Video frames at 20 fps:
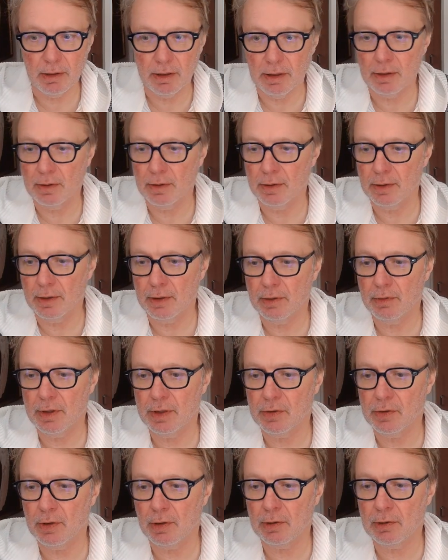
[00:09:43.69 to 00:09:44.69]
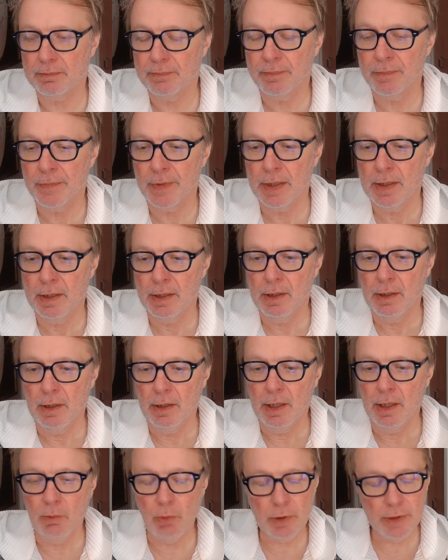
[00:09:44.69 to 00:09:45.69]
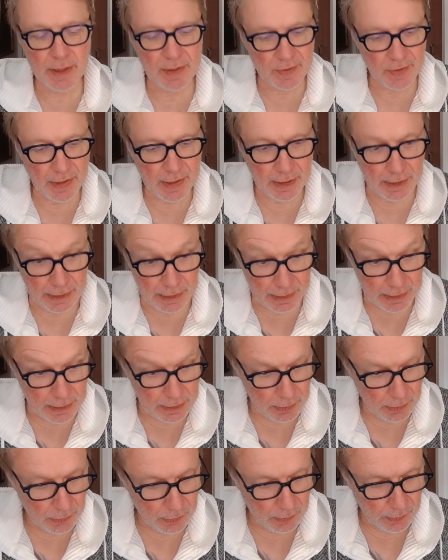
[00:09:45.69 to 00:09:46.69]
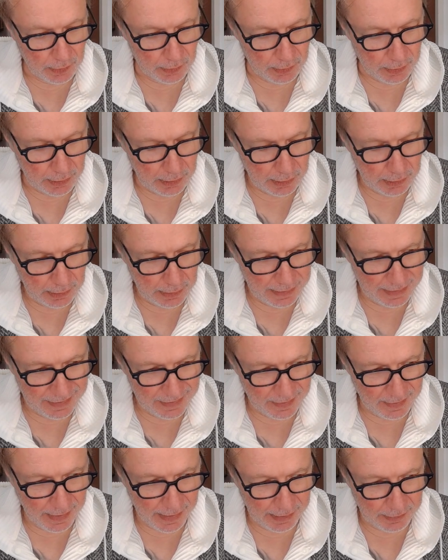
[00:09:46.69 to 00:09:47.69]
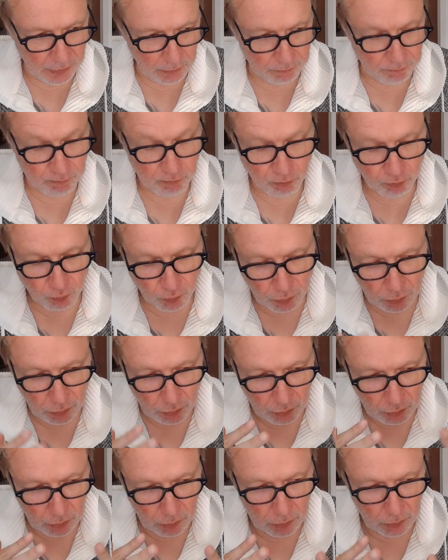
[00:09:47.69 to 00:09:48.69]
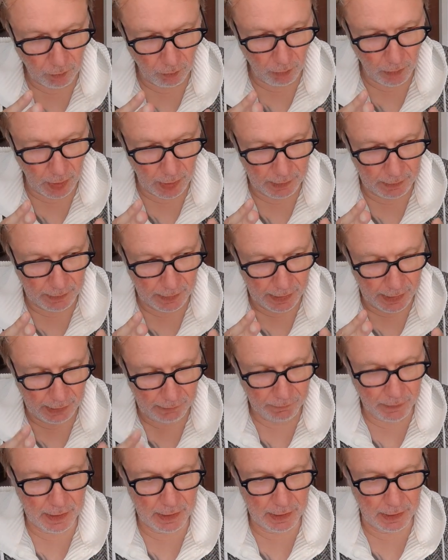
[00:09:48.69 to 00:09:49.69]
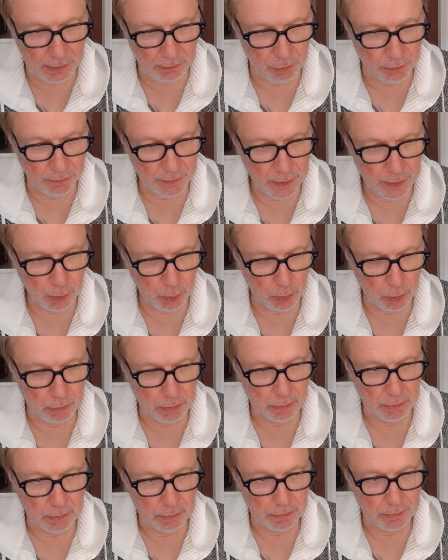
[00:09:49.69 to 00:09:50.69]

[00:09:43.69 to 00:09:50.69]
And these are, and what they're saying is that if they reveal